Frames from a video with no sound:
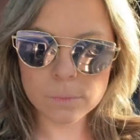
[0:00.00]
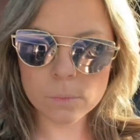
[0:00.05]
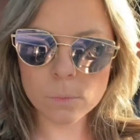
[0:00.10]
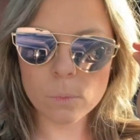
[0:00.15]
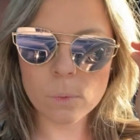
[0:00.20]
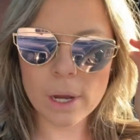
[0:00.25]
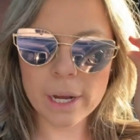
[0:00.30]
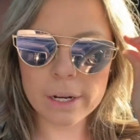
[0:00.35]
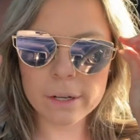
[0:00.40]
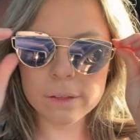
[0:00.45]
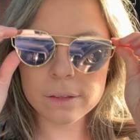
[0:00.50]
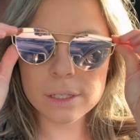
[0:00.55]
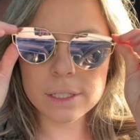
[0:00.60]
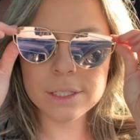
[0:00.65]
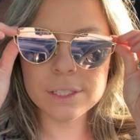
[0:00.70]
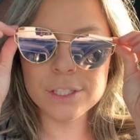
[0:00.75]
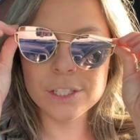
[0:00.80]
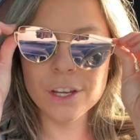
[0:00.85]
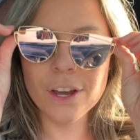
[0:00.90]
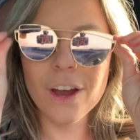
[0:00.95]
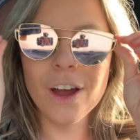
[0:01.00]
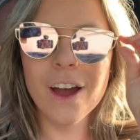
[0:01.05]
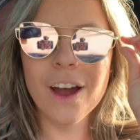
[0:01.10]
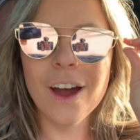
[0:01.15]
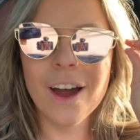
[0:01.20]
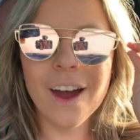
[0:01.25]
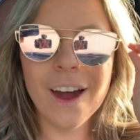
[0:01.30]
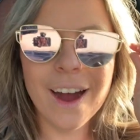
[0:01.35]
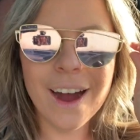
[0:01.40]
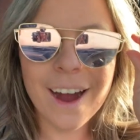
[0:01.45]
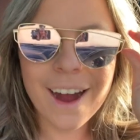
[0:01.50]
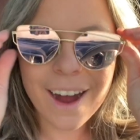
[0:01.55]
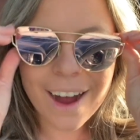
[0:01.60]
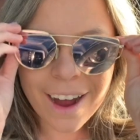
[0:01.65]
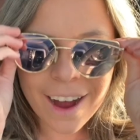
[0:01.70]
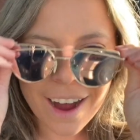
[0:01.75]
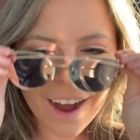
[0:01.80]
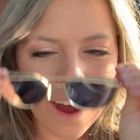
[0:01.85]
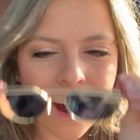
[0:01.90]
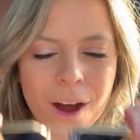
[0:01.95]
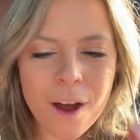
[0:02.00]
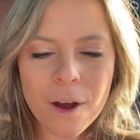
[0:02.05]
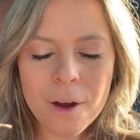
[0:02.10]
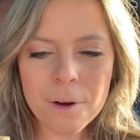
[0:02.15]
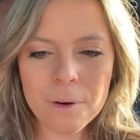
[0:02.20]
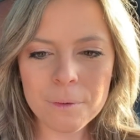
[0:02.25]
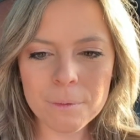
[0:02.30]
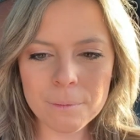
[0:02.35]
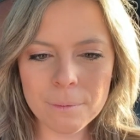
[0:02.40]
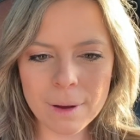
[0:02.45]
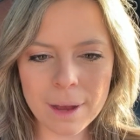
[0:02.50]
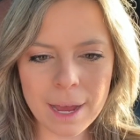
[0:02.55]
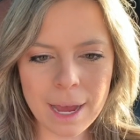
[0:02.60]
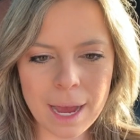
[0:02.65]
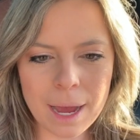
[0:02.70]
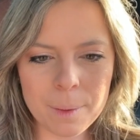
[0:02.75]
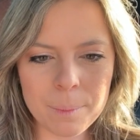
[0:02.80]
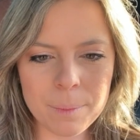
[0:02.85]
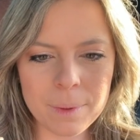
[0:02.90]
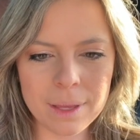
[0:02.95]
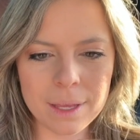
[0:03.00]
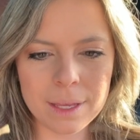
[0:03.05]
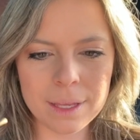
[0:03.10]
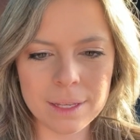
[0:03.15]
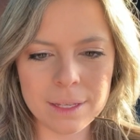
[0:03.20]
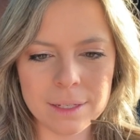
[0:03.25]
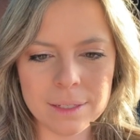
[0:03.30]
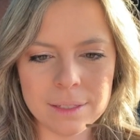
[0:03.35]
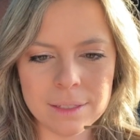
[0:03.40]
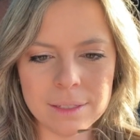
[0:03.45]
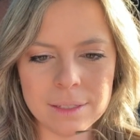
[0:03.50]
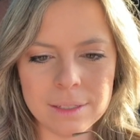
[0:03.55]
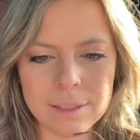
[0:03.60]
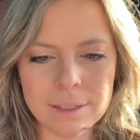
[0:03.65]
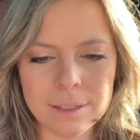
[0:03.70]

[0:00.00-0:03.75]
Why are these? What happened?